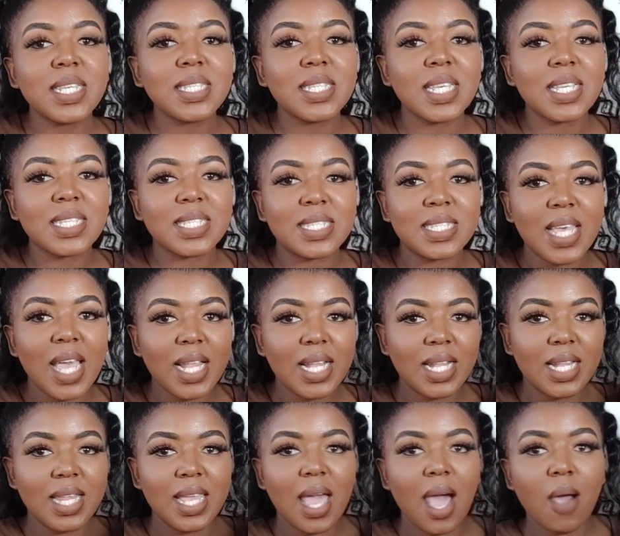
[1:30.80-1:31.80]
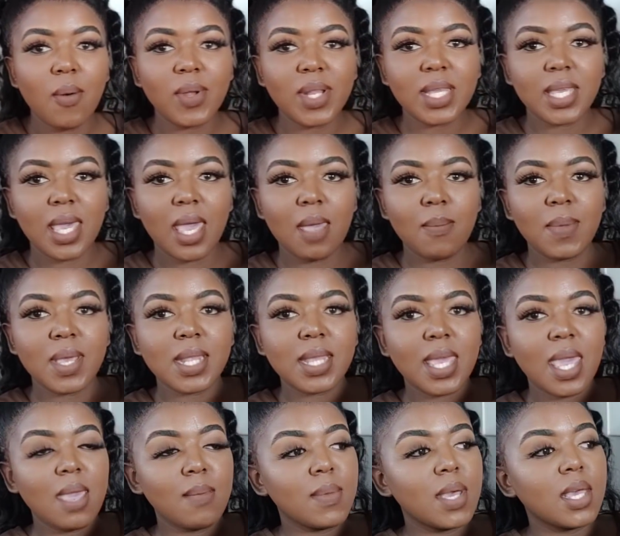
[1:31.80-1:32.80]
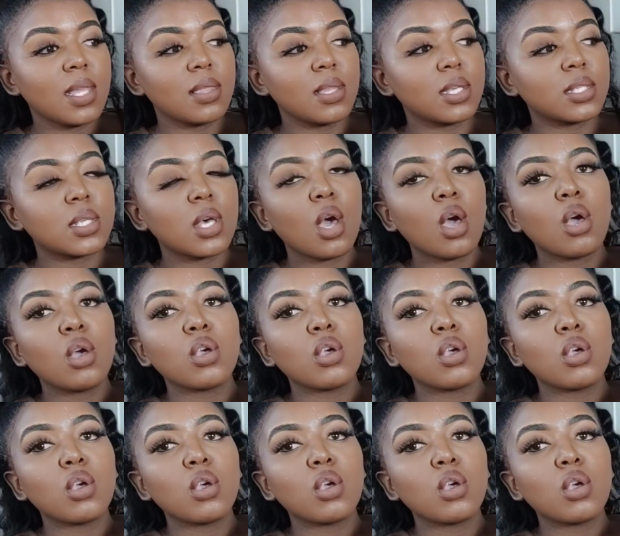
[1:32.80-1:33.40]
is exactly how it came it came in this